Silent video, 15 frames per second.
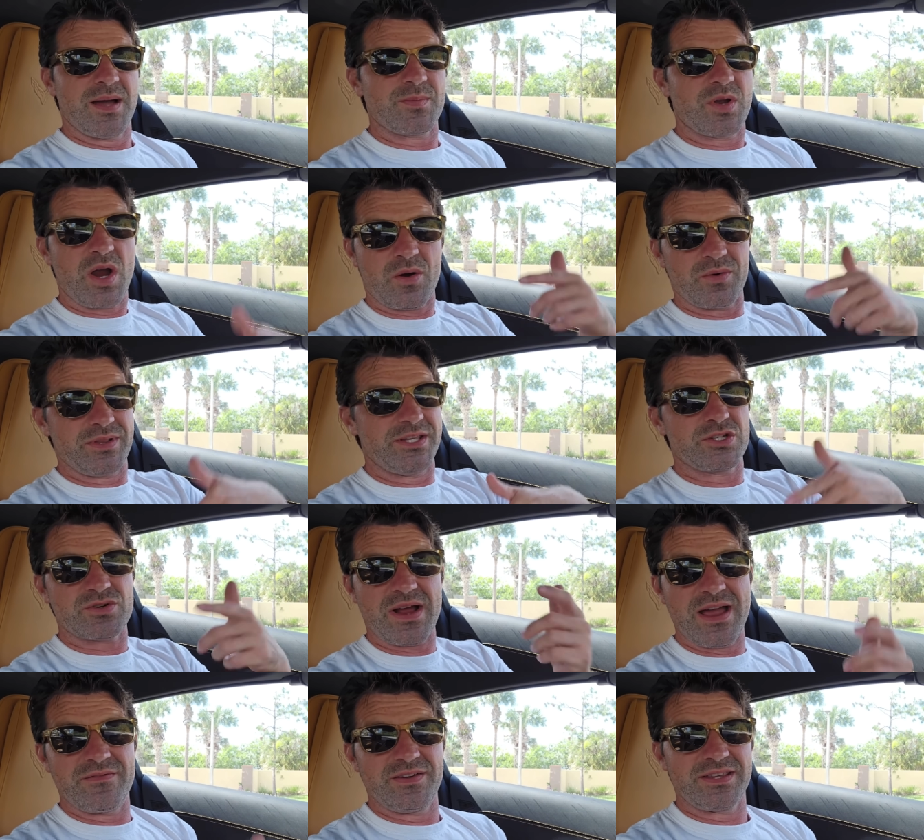I'm currently
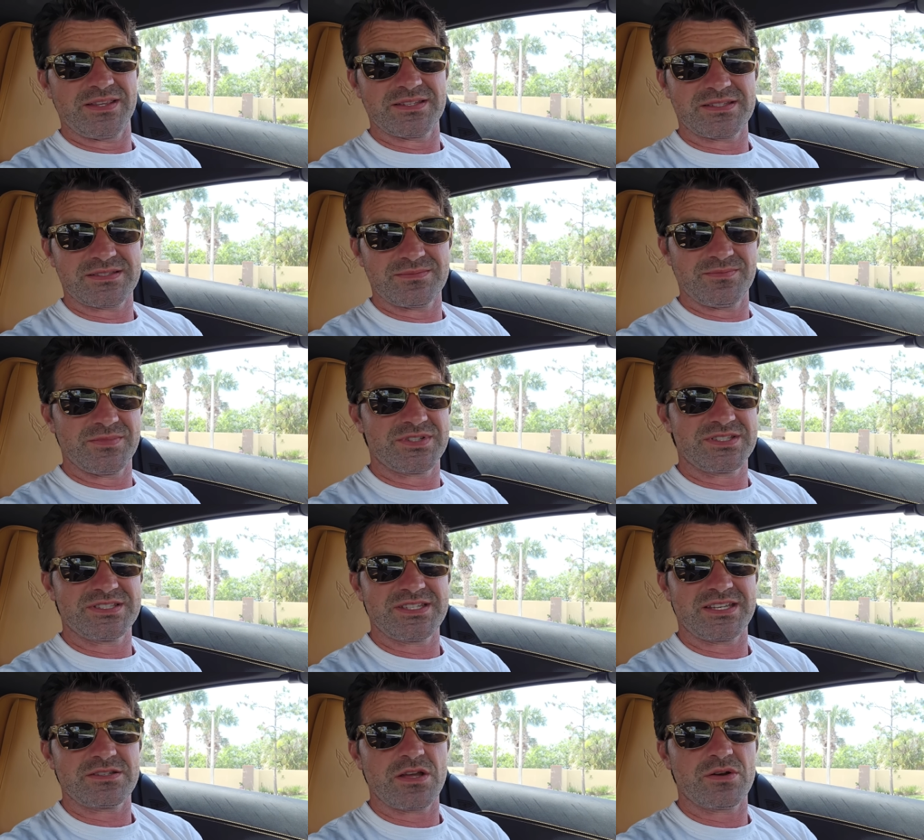driving this
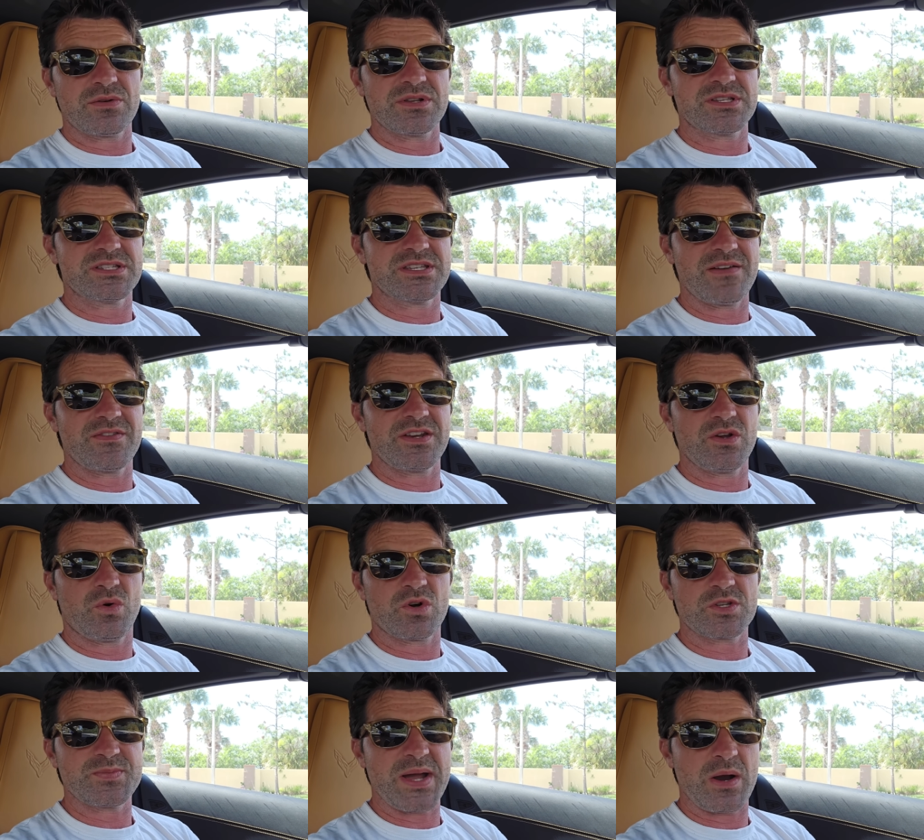670
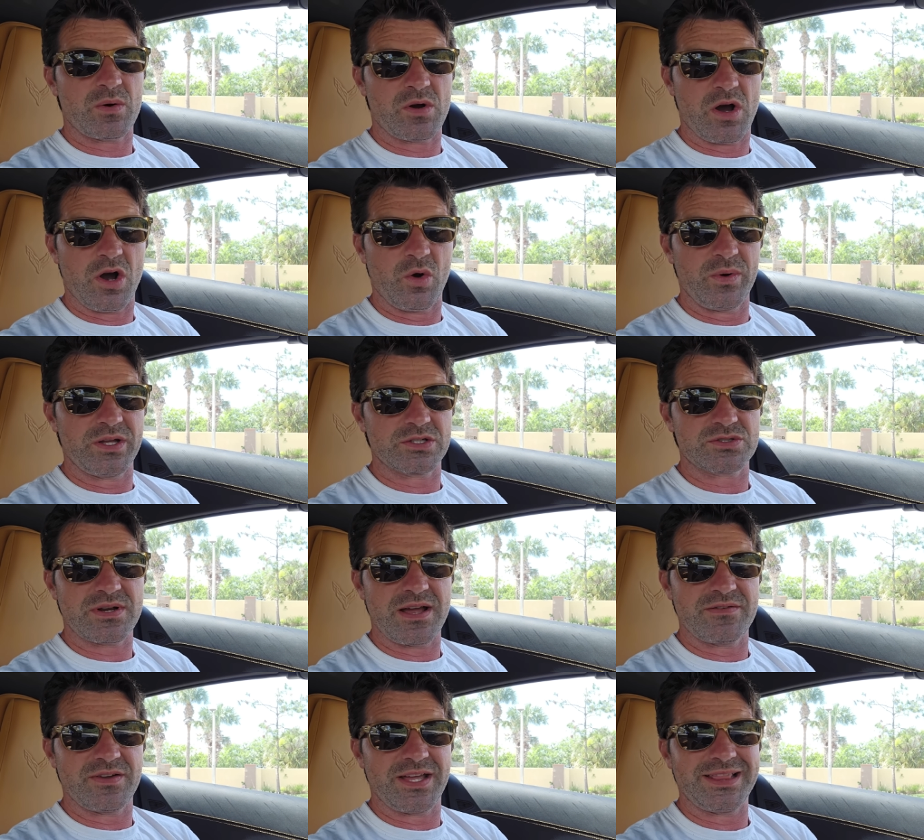horsepower all-wheel
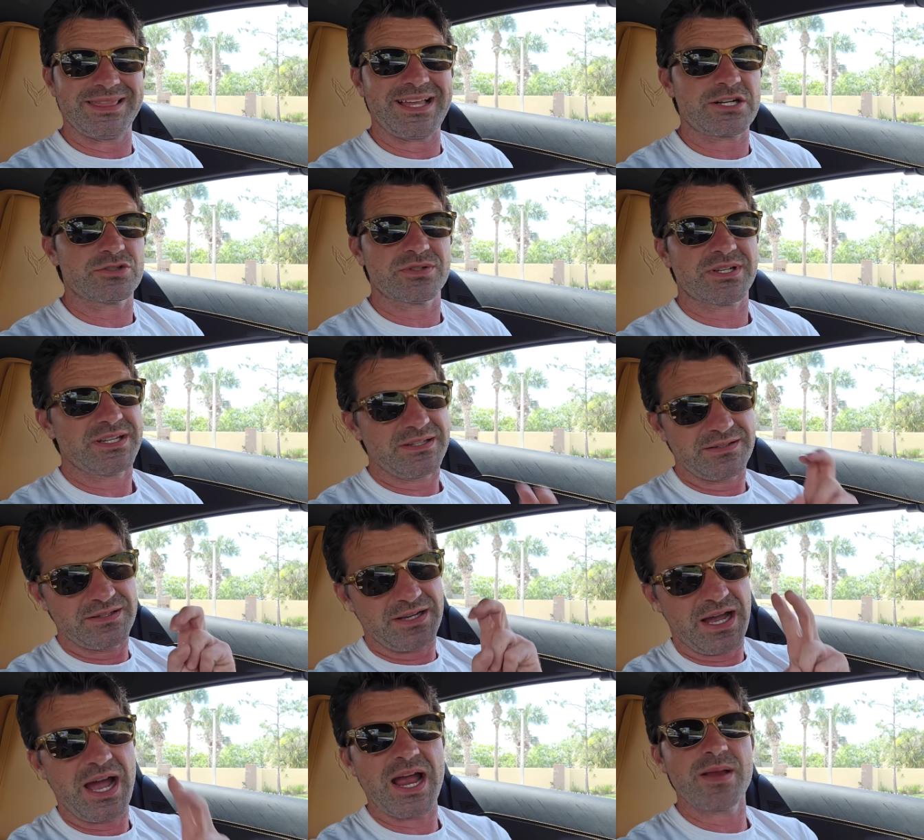drive electric
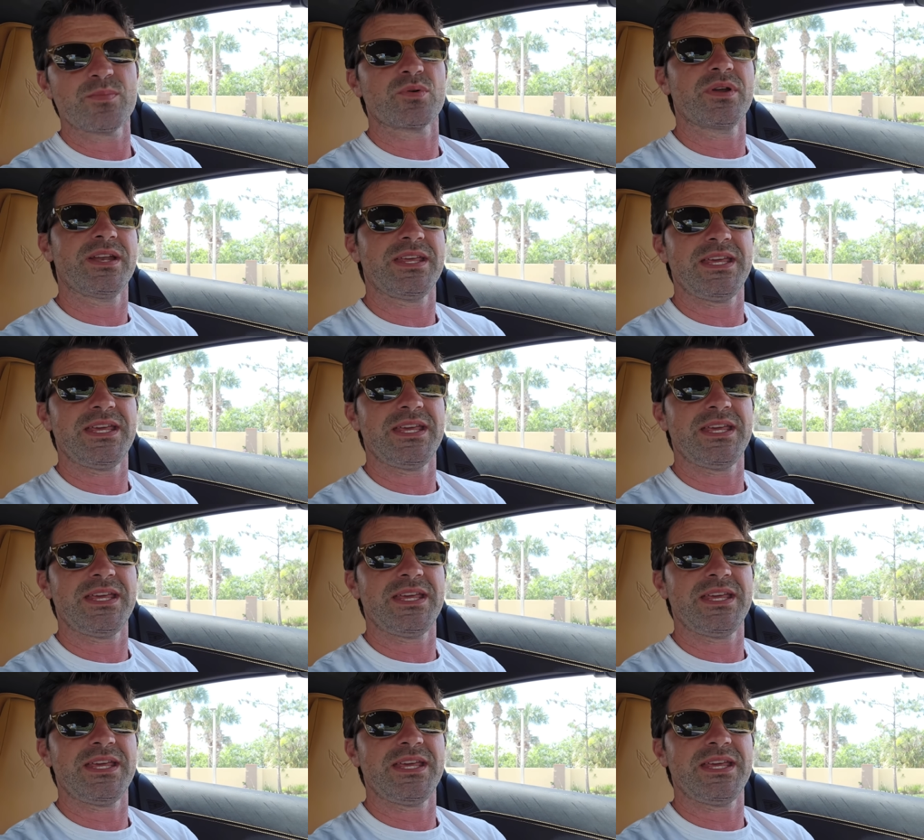hybrid